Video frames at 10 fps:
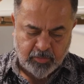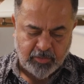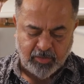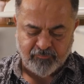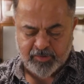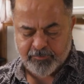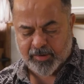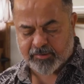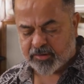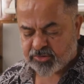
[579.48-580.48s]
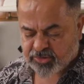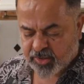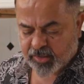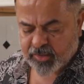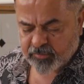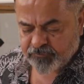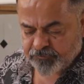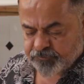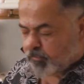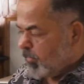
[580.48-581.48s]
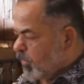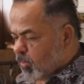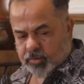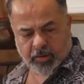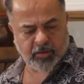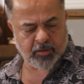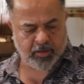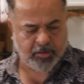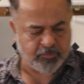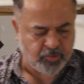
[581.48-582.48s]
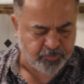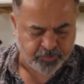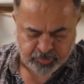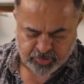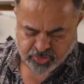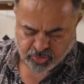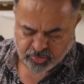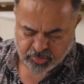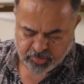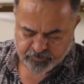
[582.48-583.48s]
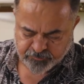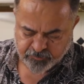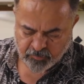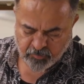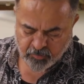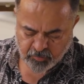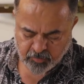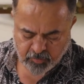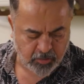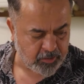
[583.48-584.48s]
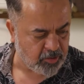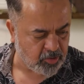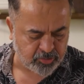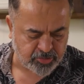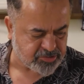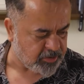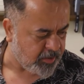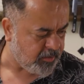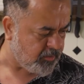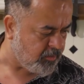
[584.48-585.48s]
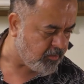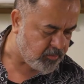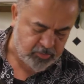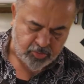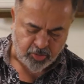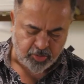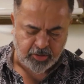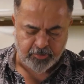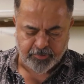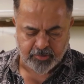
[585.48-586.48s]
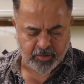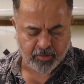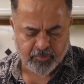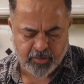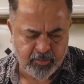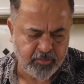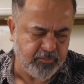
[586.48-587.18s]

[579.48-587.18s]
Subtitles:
lovely batter is ready. Okay, and I'm going to put this on a little on the side. I'm going to keep it covered.